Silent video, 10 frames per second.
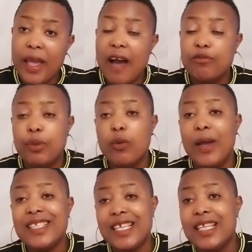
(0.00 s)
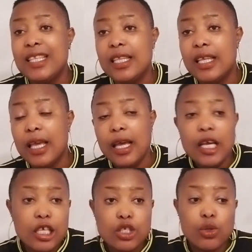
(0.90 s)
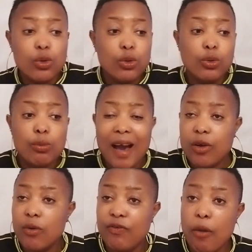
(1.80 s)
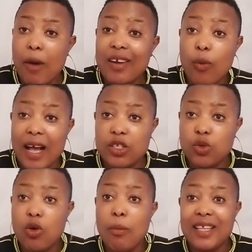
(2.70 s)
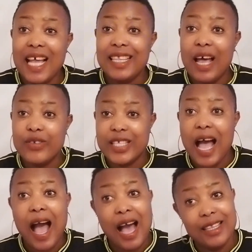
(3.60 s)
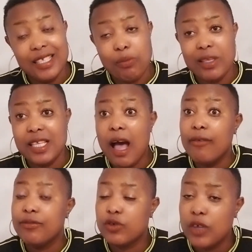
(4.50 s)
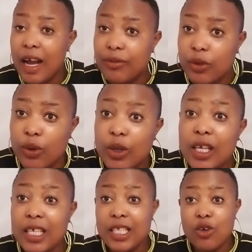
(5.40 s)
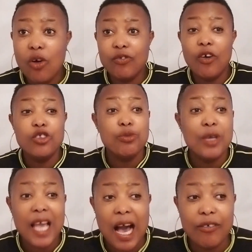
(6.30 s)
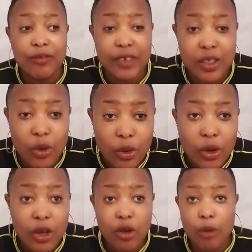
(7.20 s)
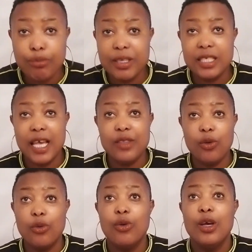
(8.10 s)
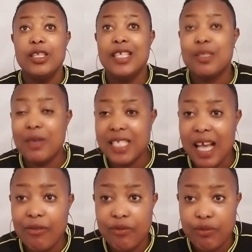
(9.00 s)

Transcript: we have been waiting to Marwa to come and announce, ah, this person have traveled, the GoFundMe have, you know, completed, though this person